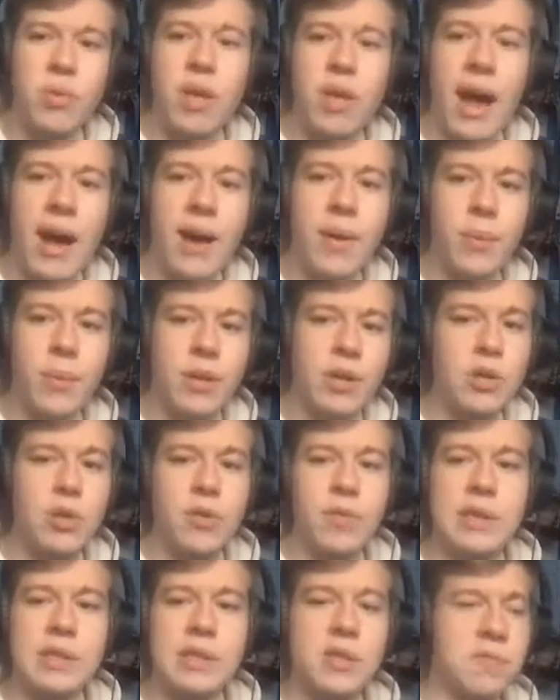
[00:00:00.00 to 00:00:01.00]
that when your
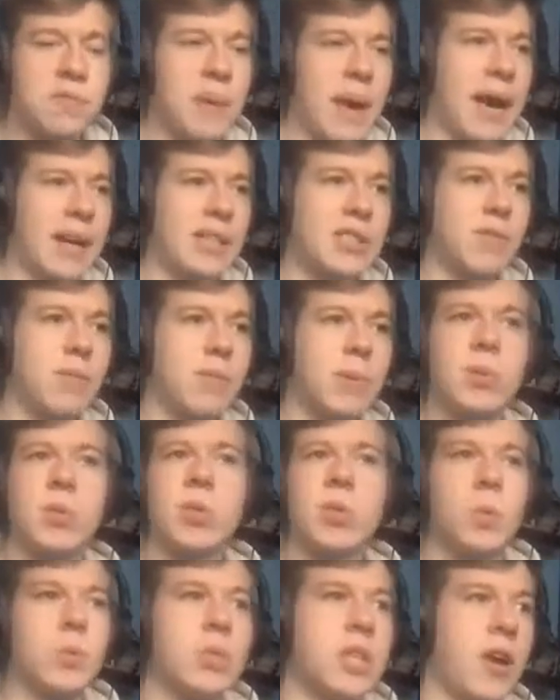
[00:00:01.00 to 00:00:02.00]
defensive backs have been
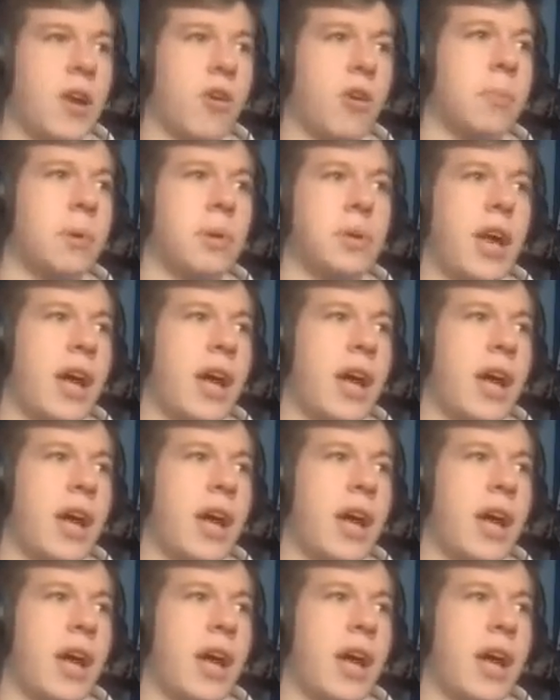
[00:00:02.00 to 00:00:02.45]
so terrible,